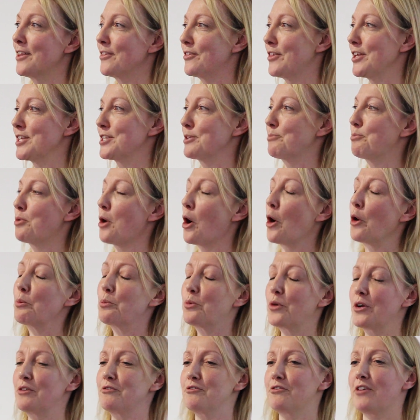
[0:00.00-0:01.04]
there's an old
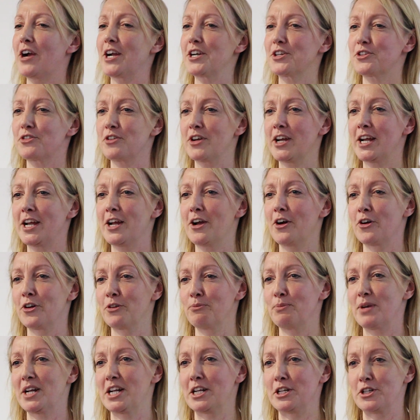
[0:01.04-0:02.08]
print factory
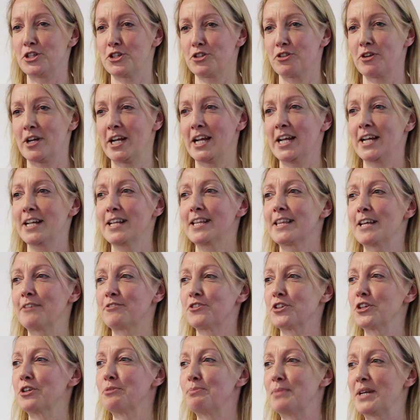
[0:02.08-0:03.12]
on Midland Street. They've
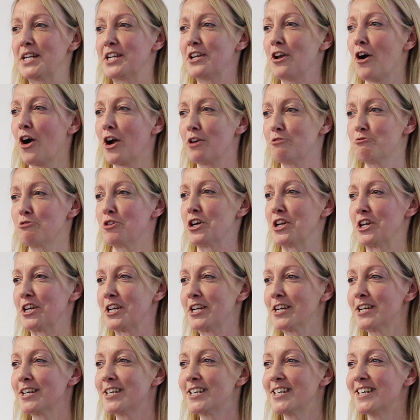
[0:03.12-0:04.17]
done a midnight
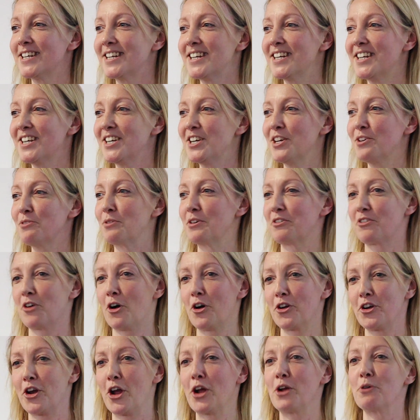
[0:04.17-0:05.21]
run. We've
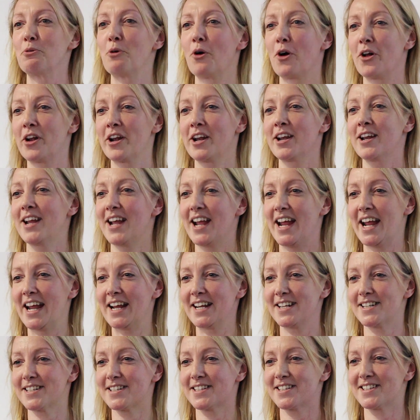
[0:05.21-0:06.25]
got no one.
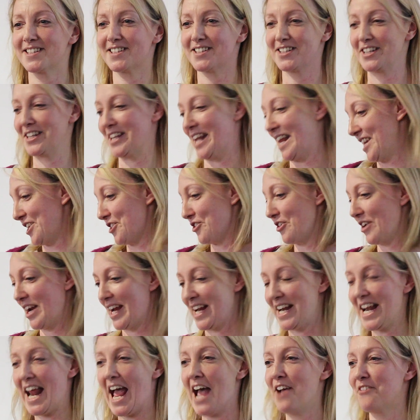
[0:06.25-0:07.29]
It's
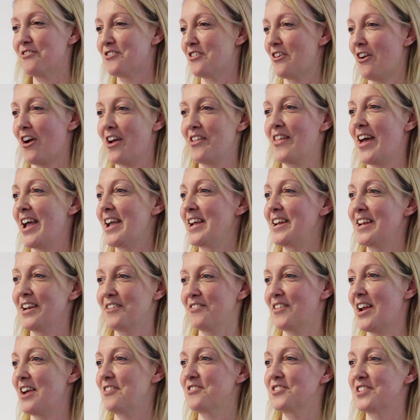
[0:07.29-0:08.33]
literally left like they
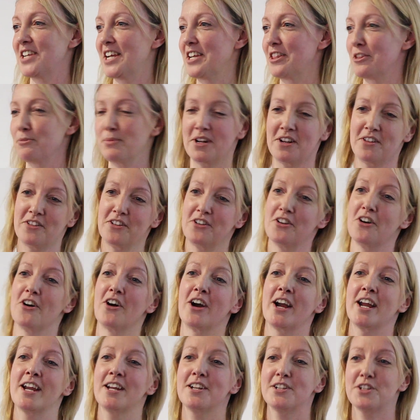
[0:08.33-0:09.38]
have left it in the middle of the
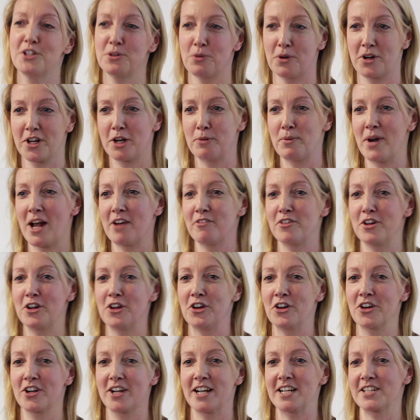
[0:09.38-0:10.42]
night. Do you want to come and have a
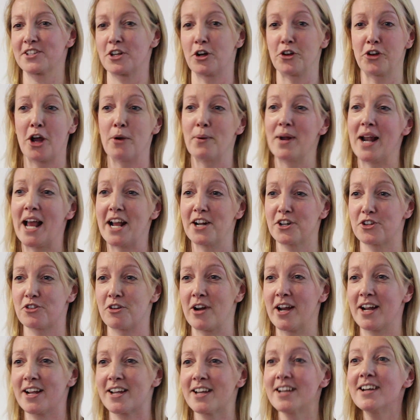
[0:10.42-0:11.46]
look? It's got no
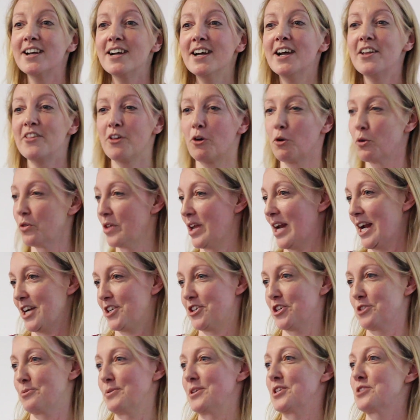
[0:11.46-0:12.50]
electric. All the
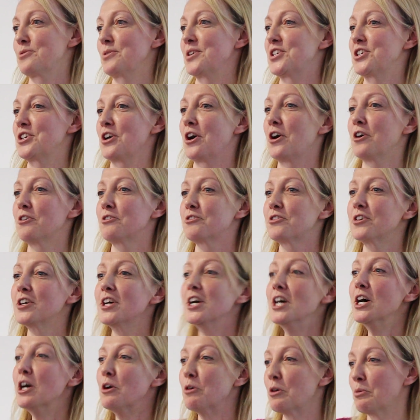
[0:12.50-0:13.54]
electric's been switched off.
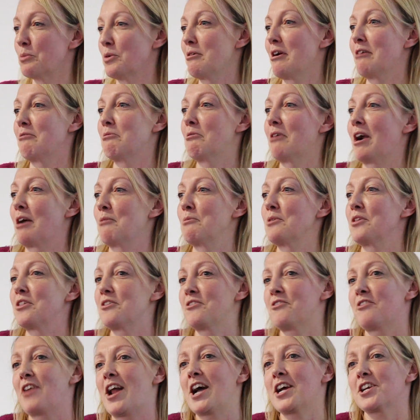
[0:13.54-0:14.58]
And we went round with a
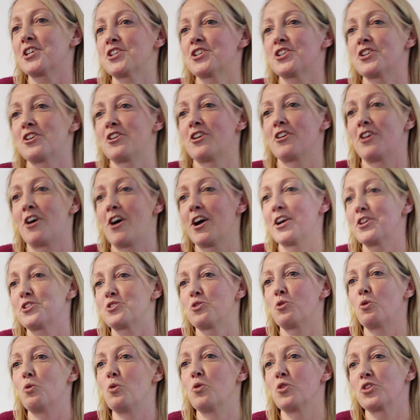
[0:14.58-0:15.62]
flashlight
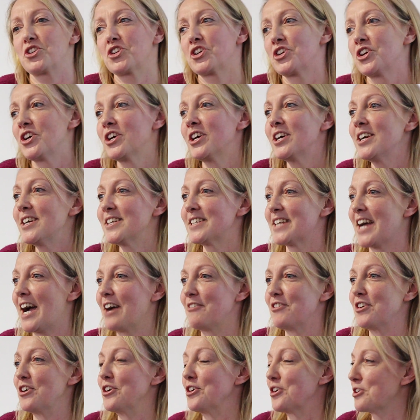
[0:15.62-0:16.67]
torch to
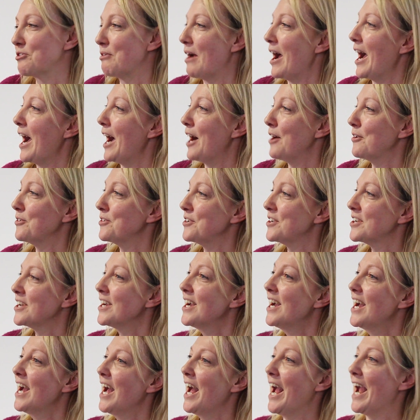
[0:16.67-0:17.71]
have a look round,
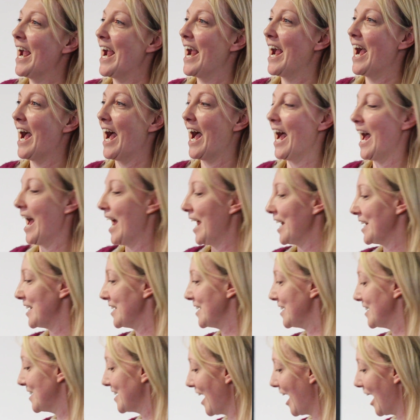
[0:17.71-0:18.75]

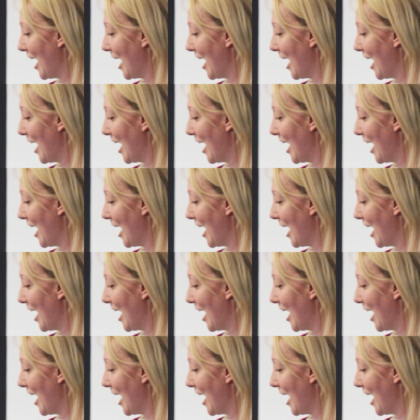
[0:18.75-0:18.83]
and